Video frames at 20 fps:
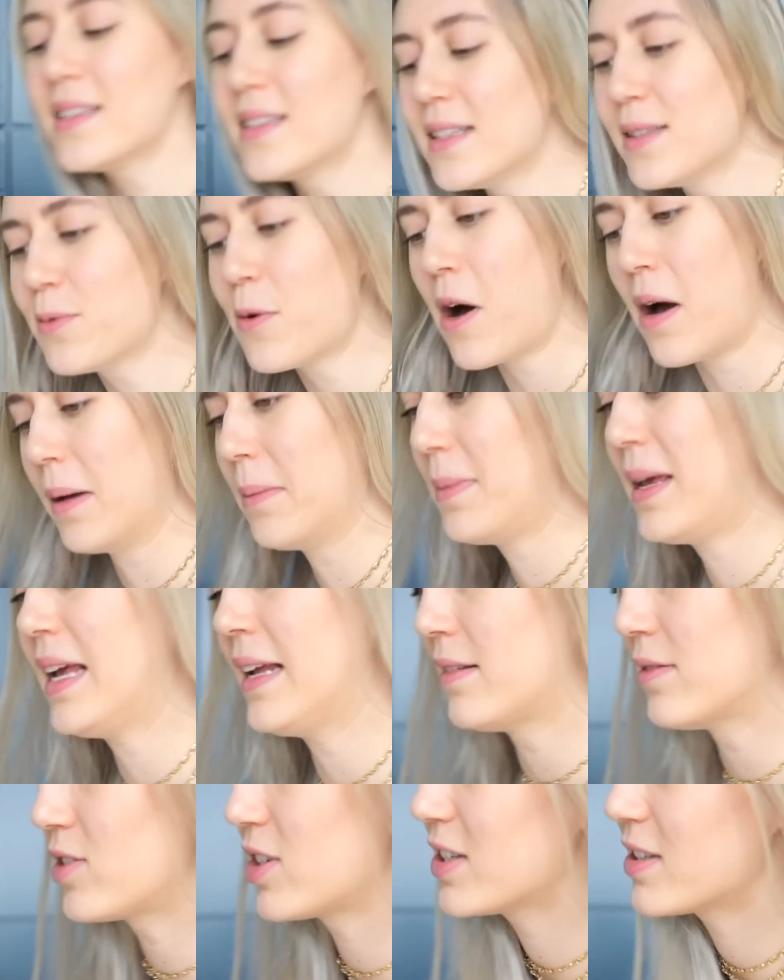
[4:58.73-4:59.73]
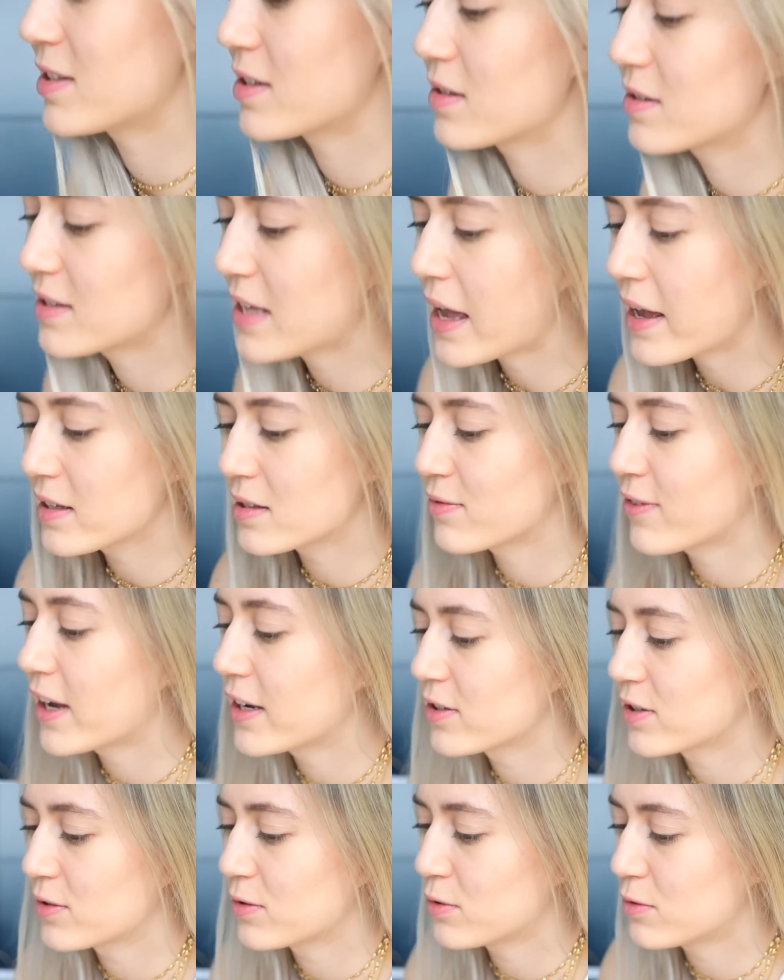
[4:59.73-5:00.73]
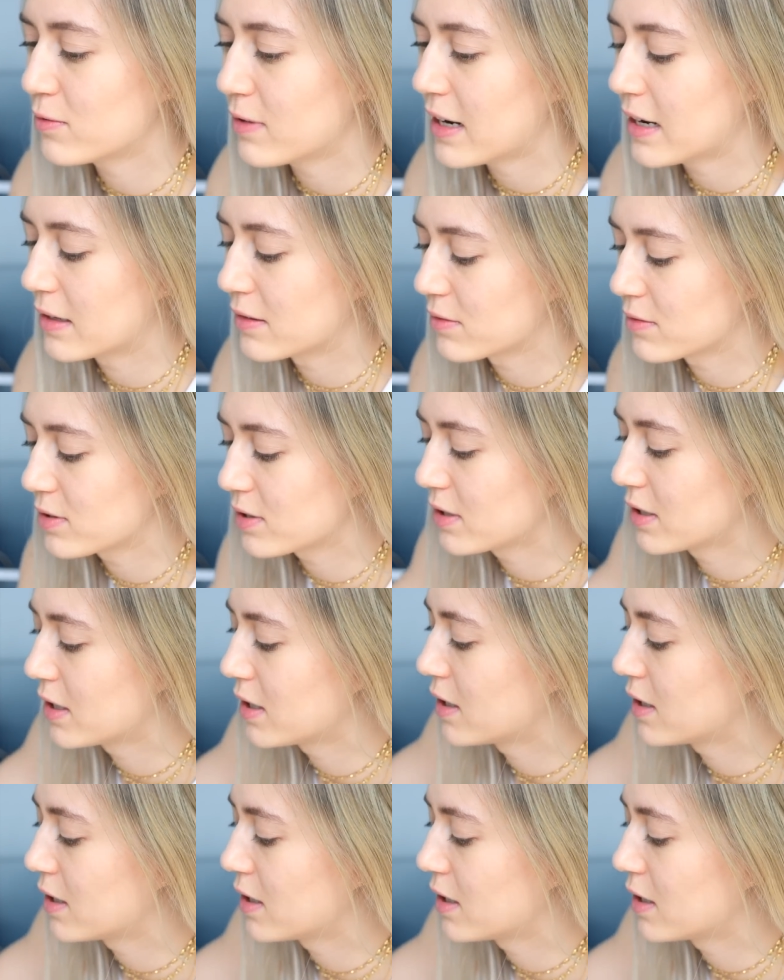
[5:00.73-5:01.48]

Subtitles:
This is what I mean, just satisfaction all round.